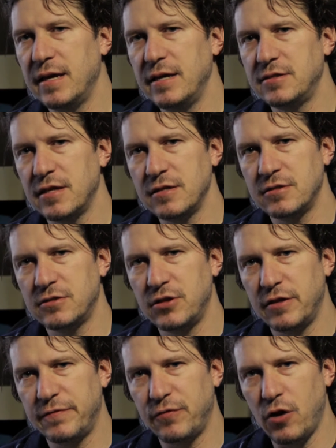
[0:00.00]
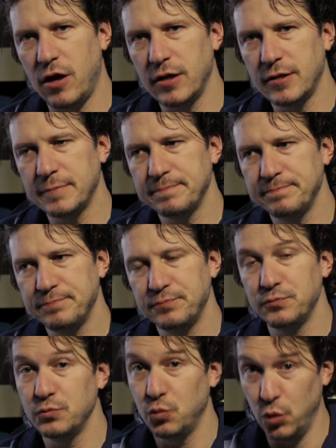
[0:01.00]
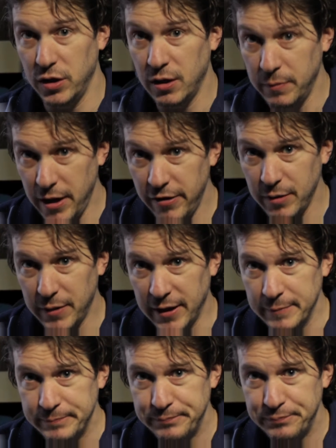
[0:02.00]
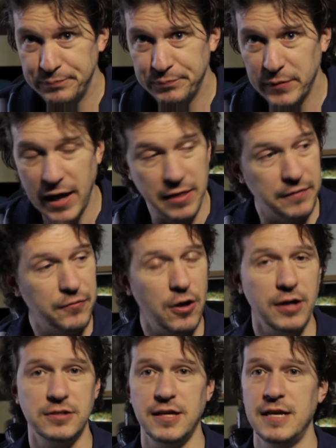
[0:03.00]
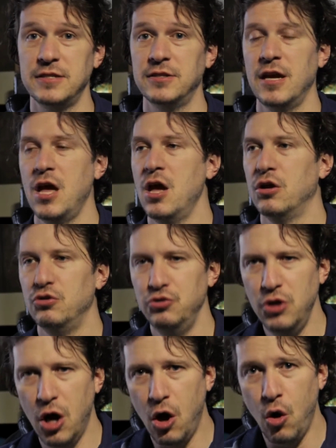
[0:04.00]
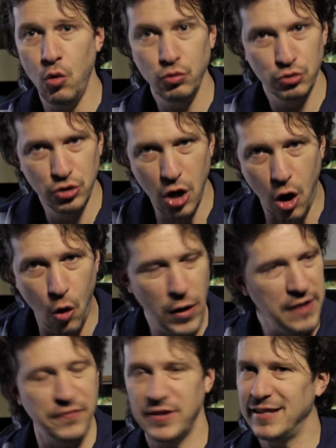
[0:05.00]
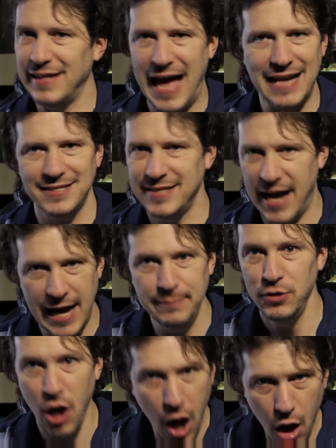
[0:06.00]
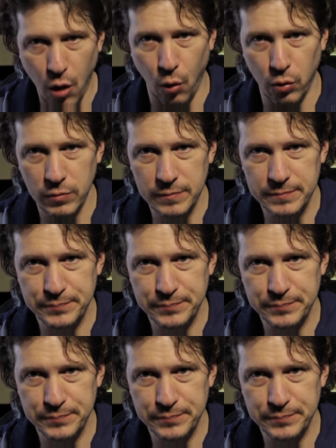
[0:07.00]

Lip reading: He says to the frog, will you marry me? And the frog says, no, no, and for the last time, no.